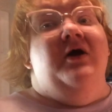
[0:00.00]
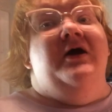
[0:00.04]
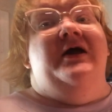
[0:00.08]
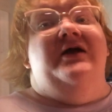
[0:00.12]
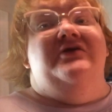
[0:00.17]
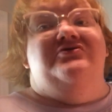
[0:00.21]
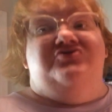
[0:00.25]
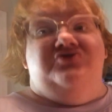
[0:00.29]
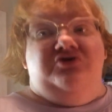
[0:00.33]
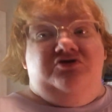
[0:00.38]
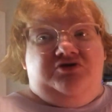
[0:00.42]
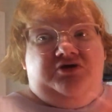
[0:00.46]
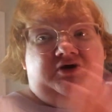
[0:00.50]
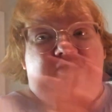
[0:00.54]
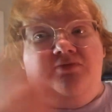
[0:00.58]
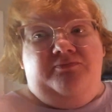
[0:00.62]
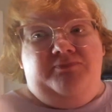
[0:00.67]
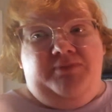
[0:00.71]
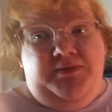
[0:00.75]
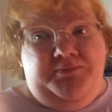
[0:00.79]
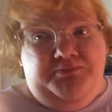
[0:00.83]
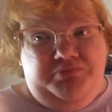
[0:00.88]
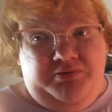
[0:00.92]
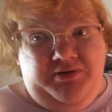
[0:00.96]
it's just going to
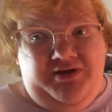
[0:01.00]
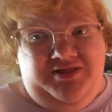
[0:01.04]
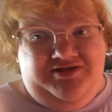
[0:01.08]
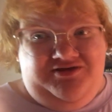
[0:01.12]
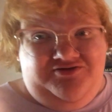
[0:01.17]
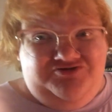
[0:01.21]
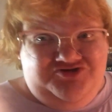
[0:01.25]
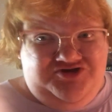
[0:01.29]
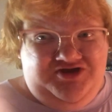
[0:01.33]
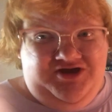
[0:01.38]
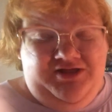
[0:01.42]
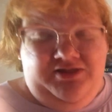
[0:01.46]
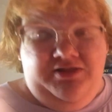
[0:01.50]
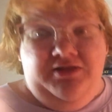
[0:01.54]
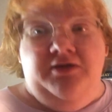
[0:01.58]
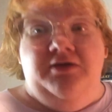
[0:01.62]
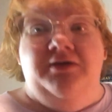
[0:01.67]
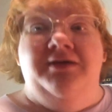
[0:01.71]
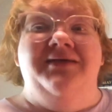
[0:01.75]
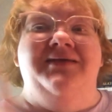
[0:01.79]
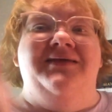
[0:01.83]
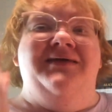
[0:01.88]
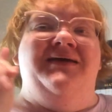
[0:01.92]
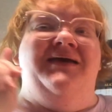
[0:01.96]
be Bridgerton.
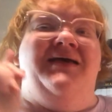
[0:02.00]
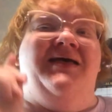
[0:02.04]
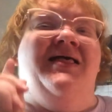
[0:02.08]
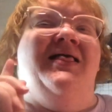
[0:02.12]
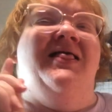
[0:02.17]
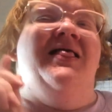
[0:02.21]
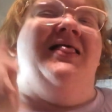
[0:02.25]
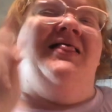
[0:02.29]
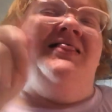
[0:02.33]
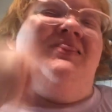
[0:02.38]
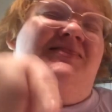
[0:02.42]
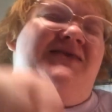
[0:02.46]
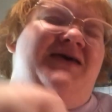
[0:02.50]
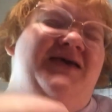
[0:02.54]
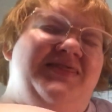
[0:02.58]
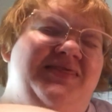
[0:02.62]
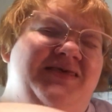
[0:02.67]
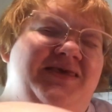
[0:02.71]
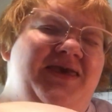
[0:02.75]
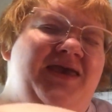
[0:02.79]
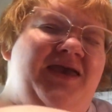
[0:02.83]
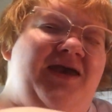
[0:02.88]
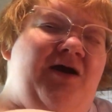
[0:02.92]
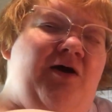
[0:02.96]
Let's
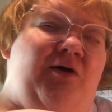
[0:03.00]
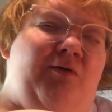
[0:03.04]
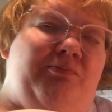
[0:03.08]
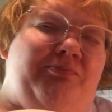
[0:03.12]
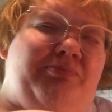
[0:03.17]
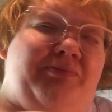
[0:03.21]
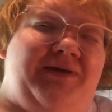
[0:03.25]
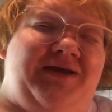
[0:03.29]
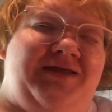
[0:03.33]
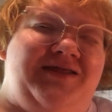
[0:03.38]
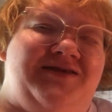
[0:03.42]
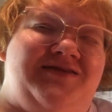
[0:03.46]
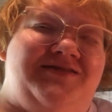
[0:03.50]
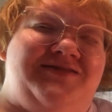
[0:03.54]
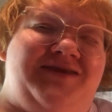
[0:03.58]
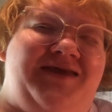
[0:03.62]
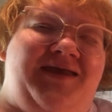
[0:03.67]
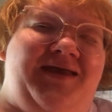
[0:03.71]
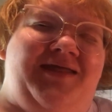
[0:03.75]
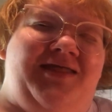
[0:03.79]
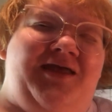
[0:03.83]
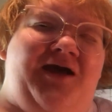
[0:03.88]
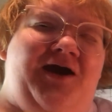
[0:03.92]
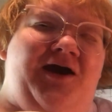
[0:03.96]
get our
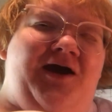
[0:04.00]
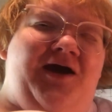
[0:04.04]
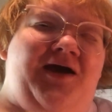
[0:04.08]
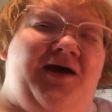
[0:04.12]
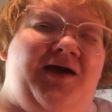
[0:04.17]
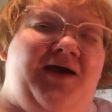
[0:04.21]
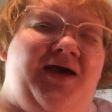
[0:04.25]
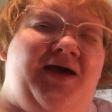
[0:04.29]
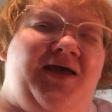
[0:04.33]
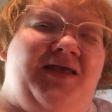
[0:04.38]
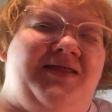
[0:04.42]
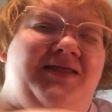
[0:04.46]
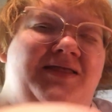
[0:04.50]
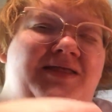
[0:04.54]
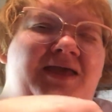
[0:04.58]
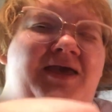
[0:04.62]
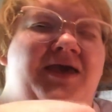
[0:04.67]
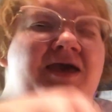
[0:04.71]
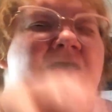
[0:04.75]
Bridgerton on,